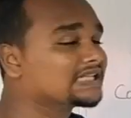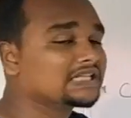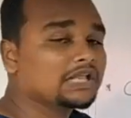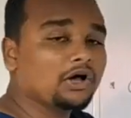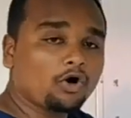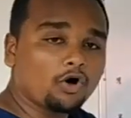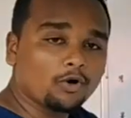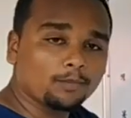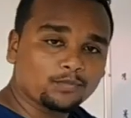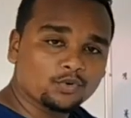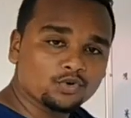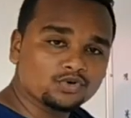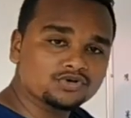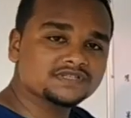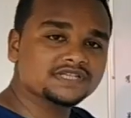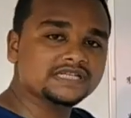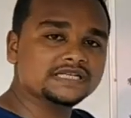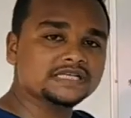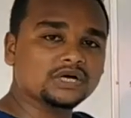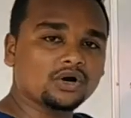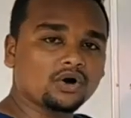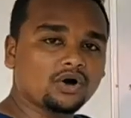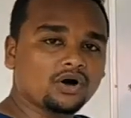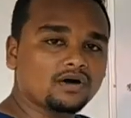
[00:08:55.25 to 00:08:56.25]
the
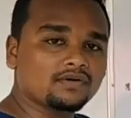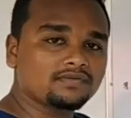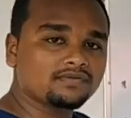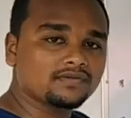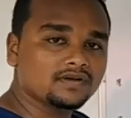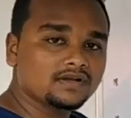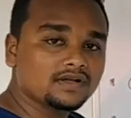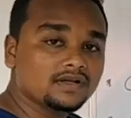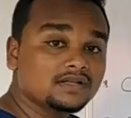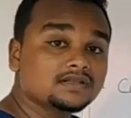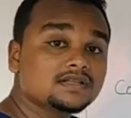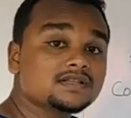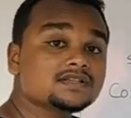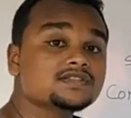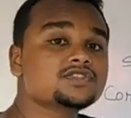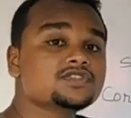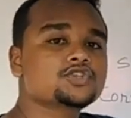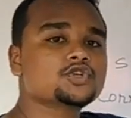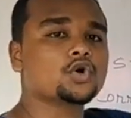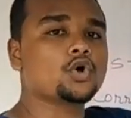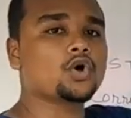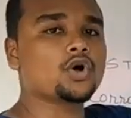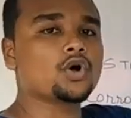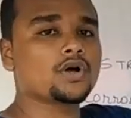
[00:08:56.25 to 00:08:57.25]
opposite of the
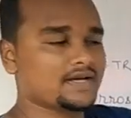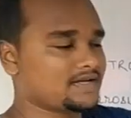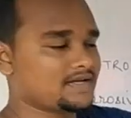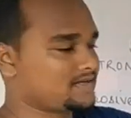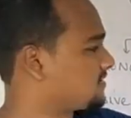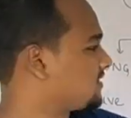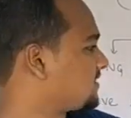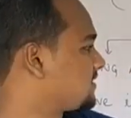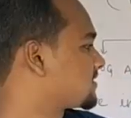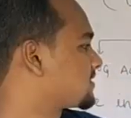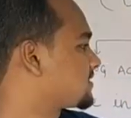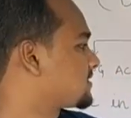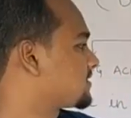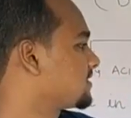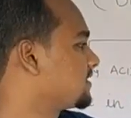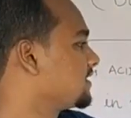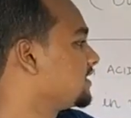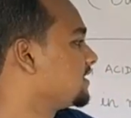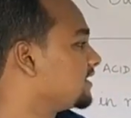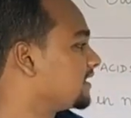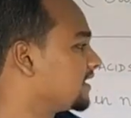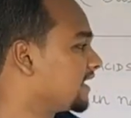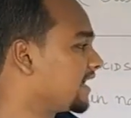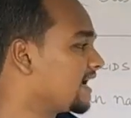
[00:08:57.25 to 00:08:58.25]
strong acids.
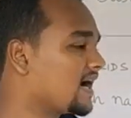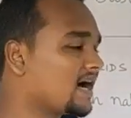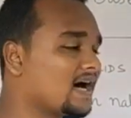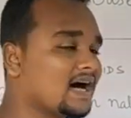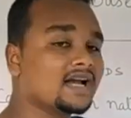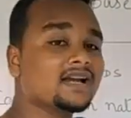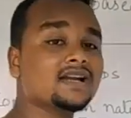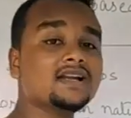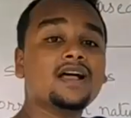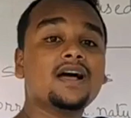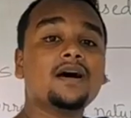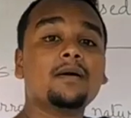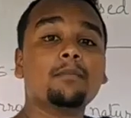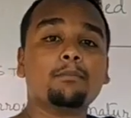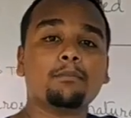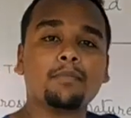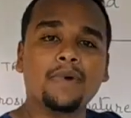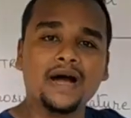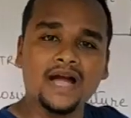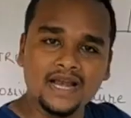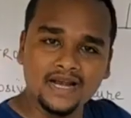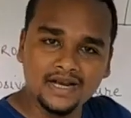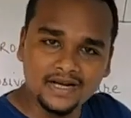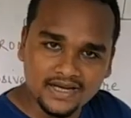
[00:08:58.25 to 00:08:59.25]
They are
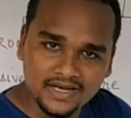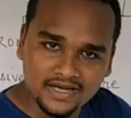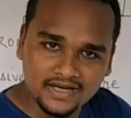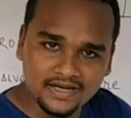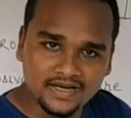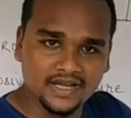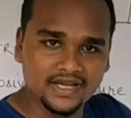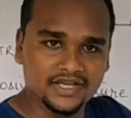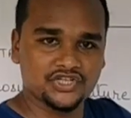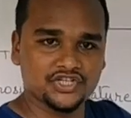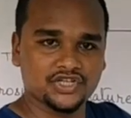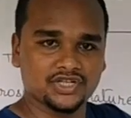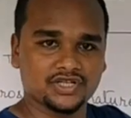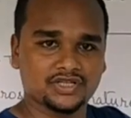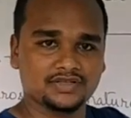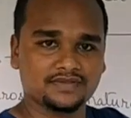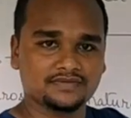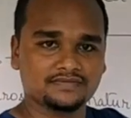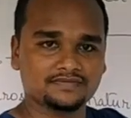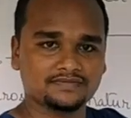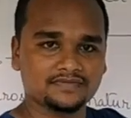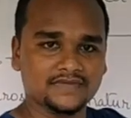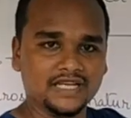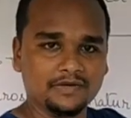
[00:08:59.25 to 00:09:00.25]
mild in nature.
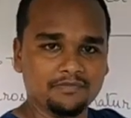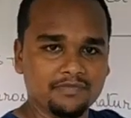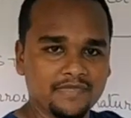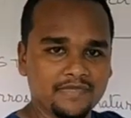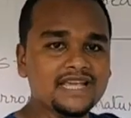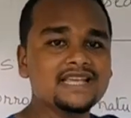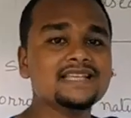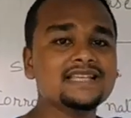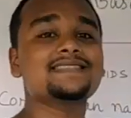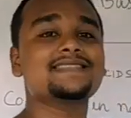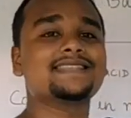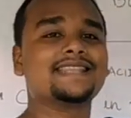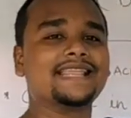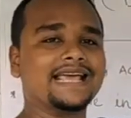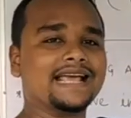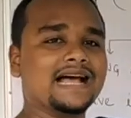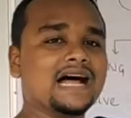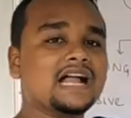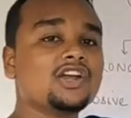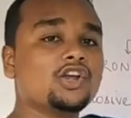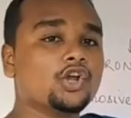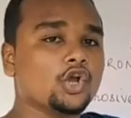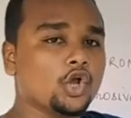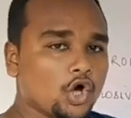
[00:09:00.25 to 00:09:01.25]
That means they
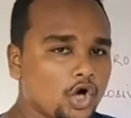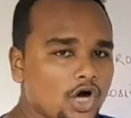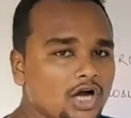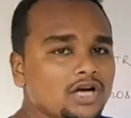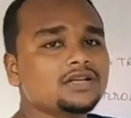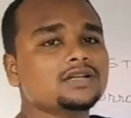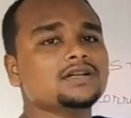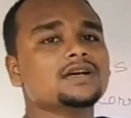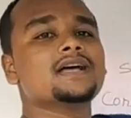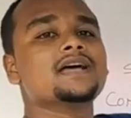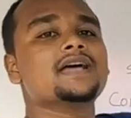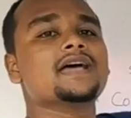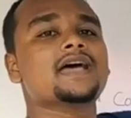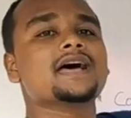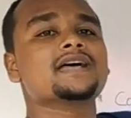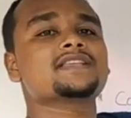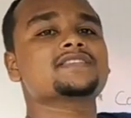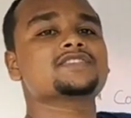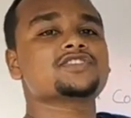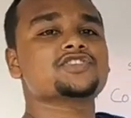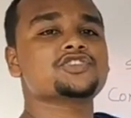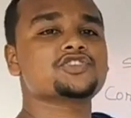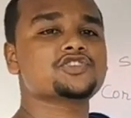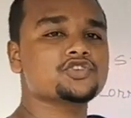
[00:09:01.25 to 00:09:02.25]
are not
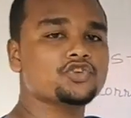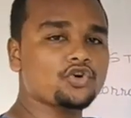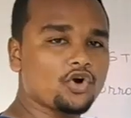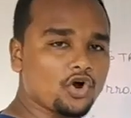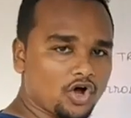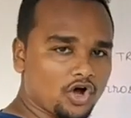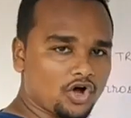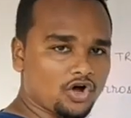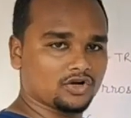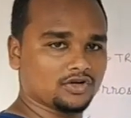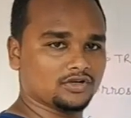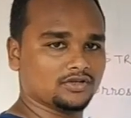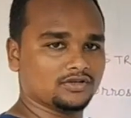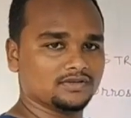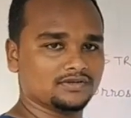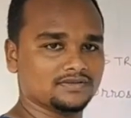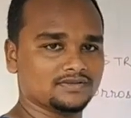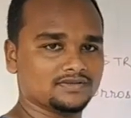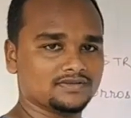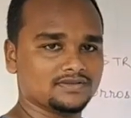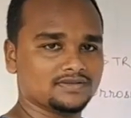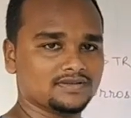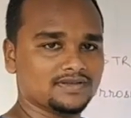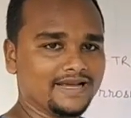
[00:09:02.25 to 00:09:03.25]
as strong
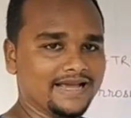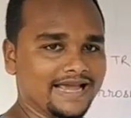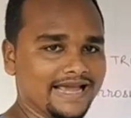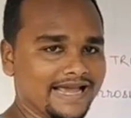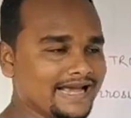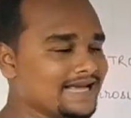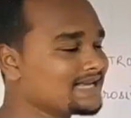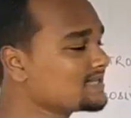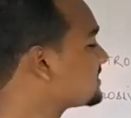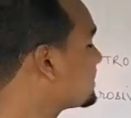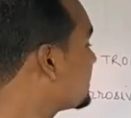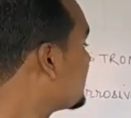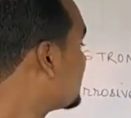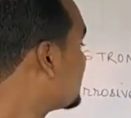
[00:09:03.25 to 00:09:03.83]
as